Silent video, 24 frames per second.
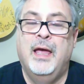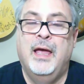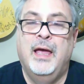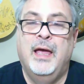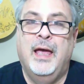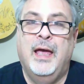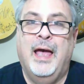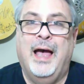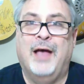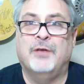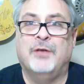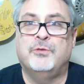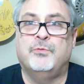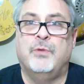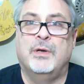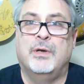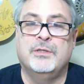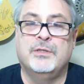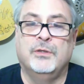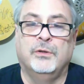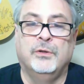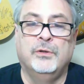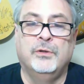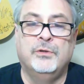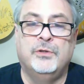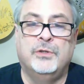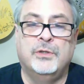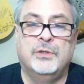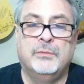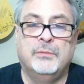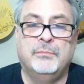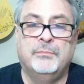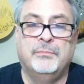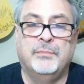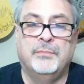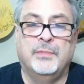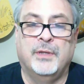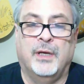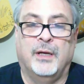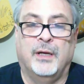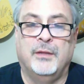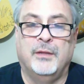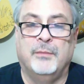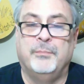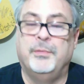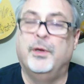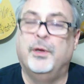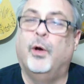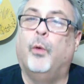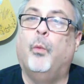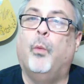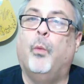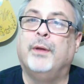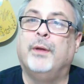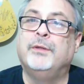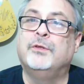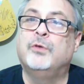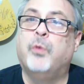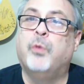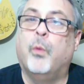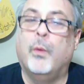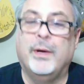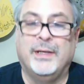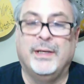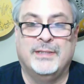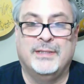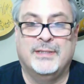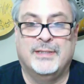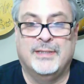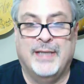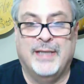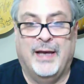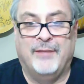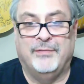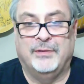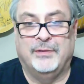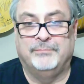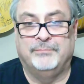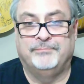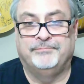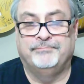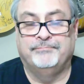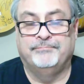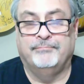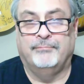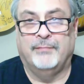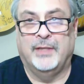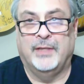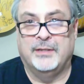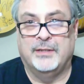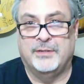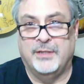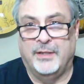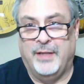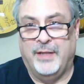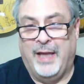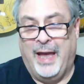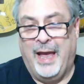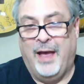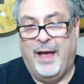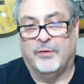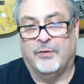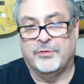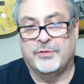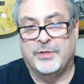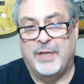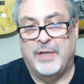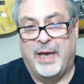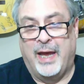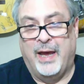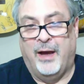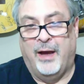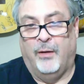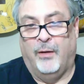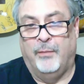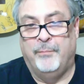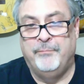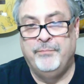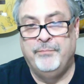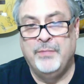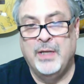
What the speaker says: House Resolution, the Bill 127, it's in the House now.